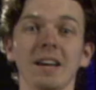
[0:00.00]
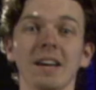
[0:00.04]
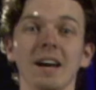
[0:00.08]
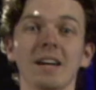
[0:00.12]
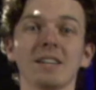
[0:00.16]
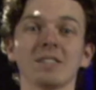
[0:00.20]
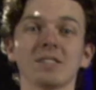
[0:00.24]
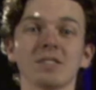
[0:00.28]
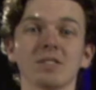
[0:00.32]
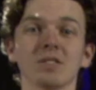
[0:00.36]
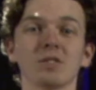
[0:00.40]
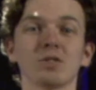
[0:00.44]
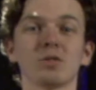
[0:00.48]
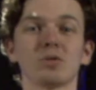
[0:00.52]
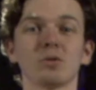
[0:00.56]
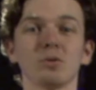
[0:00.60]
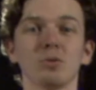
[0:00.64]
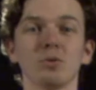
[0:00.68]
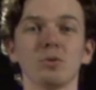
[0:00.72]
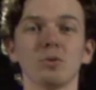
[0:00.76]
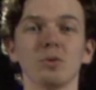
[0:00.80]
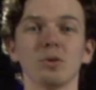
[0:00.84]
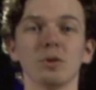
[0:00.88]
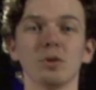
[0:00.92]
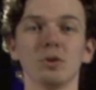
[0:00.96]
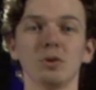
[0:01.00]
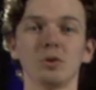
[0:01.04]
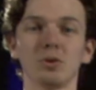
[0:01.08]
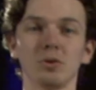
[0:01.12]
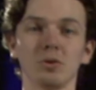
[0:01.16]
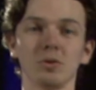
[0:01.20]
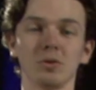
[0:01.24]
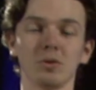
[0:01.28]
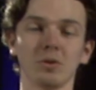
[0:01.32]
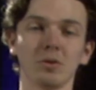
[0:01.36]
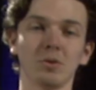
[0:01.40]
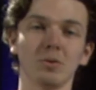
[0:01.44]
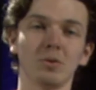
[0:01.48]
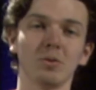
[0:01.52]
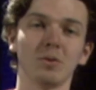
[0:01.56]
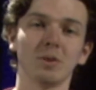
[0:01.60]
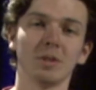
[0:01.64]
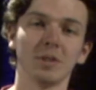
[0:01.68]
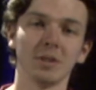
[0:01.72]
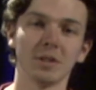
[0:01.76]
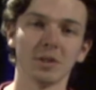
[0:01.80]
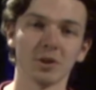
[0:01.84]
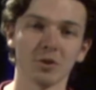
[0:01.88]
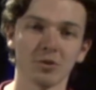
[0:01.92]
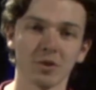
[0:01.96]
guys, so due to the
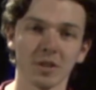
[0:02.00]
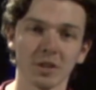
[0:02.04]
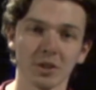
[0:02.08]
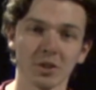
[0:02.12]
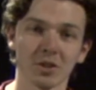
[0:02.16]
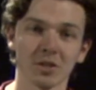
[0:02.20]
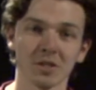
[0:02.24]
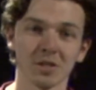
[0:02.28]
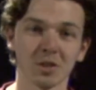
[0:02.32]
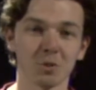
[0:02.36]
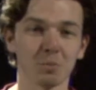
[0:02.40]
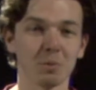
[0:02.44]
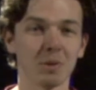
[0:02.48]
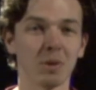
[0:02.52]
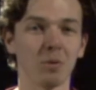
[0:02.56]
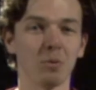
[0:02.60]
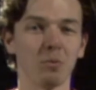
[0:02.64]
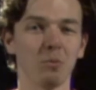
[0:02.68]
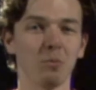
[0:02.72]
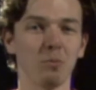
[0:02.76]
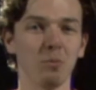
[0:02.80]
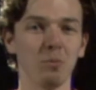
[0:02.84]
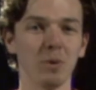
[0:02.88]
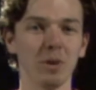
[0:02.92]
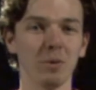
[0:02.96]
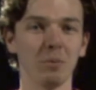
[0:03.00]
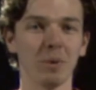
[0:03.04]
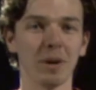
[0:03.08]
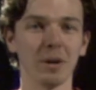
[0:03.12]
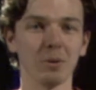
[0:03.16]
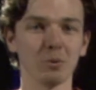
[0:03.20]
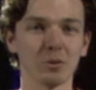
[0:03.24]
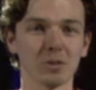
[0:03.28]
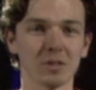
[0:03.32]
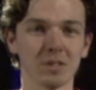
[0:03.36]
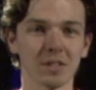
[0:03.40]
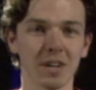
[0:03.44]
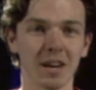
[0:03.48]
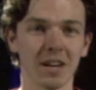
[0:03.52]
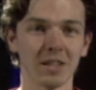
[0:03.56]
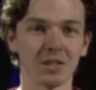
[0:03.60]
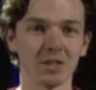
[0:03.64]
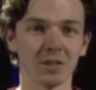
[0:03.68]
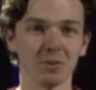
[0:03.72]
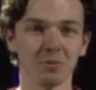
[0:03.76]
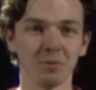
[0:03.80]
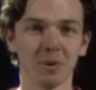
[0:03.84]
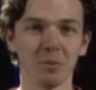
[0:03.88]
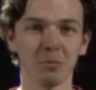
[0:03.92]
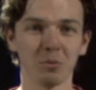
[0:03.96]
restrictions it's been a wee while since I
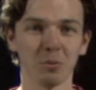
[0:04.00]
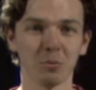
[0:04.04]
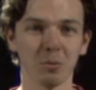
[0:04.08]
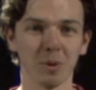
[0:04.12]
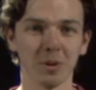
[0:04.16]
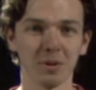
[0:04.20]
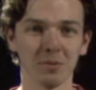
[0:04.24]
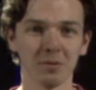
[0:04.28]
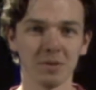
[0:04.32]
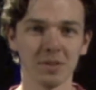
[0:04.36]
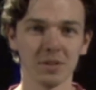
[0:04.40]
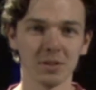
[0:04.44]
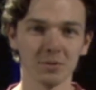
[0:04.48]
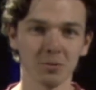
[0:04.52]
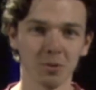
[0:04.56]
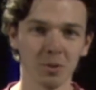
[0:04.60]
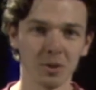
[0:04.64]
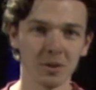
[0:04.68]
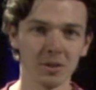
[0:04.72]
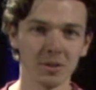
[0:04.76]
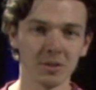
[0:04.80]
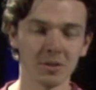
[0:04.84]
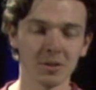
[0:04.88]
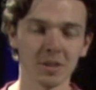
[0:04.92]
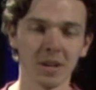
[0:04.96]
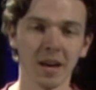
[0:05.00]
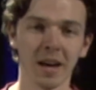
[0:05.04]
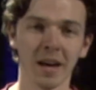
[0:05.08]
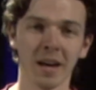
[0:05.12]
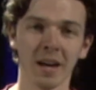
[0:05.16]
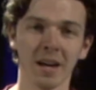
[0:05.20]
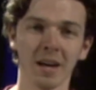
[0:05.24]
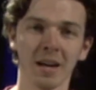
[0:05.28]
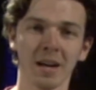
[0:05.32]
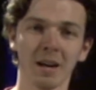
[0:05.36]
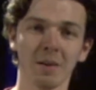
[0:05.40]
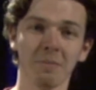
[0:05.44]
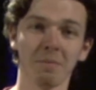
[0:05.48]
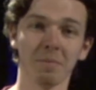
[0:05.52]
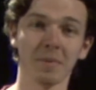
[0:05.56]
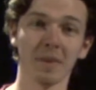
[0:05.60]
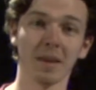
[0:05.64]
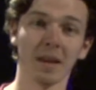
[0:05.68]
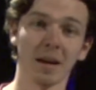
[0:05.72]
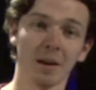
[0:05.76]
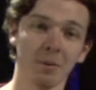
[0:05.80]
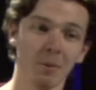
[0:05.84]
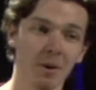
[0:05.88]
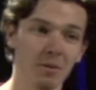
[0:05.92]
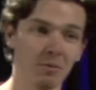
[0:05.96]
actually filmed one of these for you.
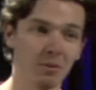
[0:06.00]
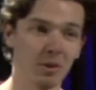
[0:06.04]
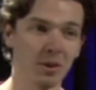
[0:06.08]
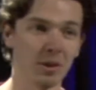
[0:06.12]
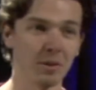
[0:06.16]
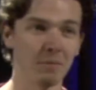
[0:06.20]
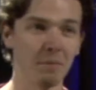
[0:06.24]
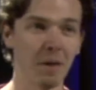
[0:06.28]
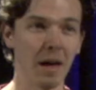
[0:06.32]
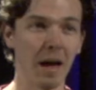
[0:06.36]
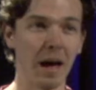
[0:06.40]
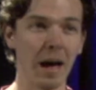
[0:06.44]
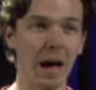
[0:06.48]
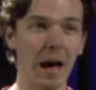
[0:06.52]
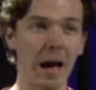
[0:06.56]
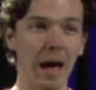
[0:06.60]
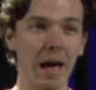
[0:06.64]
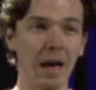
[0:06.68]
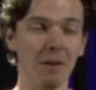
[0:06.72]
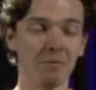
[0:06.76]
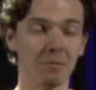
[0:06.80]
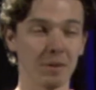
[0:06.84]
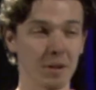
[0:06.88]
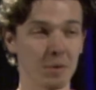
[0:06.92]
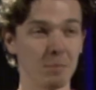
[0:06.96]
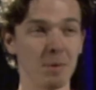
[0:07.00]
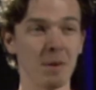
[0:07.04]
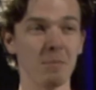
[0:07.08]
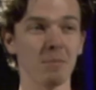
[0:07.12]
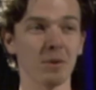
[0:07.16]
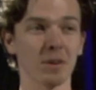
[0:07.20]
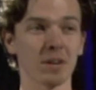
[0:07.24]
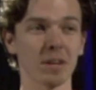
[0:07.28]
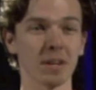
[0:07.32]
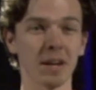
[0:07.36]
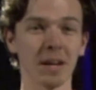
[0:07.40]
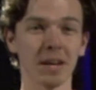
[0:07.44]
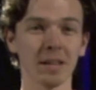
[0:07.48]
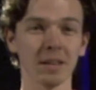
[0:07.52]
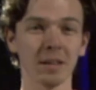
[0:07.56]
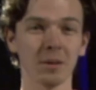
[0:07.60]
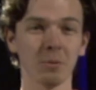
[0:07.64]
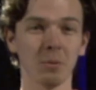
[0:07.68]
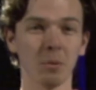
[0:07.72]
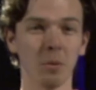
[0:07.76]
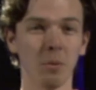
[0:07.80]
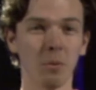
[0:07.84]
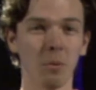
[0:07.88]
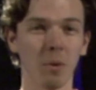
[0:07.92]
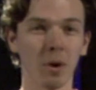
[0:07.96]
However, if I remember correctly,
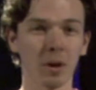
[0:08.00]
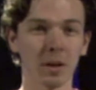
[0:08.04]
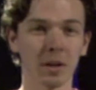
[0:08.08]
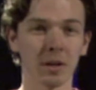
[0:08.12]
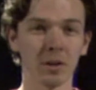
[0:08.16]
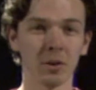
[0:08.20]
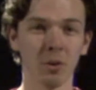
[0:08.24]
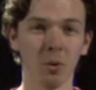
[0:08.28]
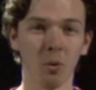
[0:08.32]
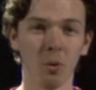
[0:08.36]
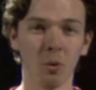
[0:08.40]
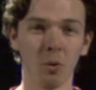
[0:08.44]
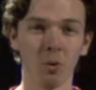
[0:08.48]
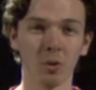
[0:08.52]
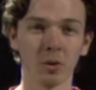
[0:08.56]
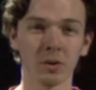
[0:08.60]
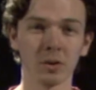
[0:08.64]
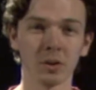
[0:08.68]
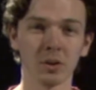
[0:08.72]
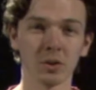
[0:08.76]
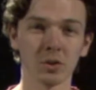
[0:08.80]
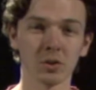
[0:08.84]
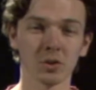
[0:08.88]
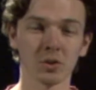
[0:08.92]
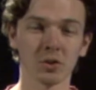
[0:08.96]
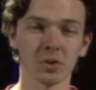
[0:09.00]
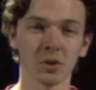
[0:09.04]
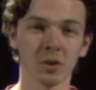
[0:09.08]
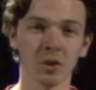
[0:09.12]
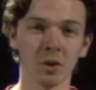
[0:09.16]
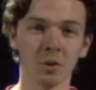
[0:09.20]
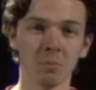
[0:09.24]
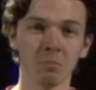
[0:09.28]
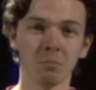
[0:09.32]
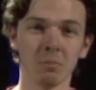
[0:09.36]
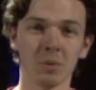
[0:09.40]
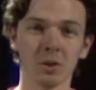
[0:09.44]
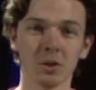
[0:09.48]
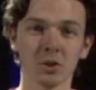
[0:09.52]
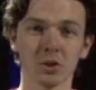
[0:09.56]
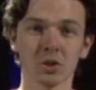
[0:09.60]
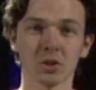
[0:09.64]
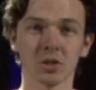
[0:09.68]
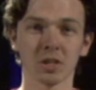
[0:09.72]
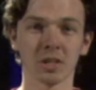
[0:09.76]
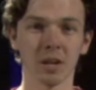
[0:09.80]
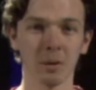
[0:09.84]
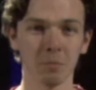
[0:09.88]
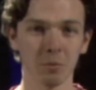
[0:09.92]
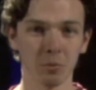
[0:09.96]
we were working on some
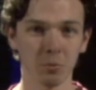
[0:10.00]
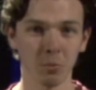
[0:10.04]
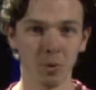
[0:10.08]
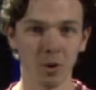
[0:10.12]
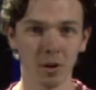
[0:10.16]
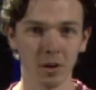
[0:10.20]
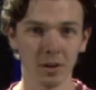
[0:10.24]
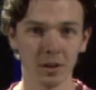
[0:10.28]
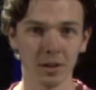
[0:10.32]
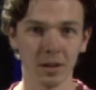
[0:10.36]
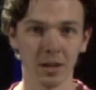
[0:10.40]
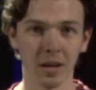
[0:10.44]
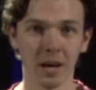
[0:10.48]
script work,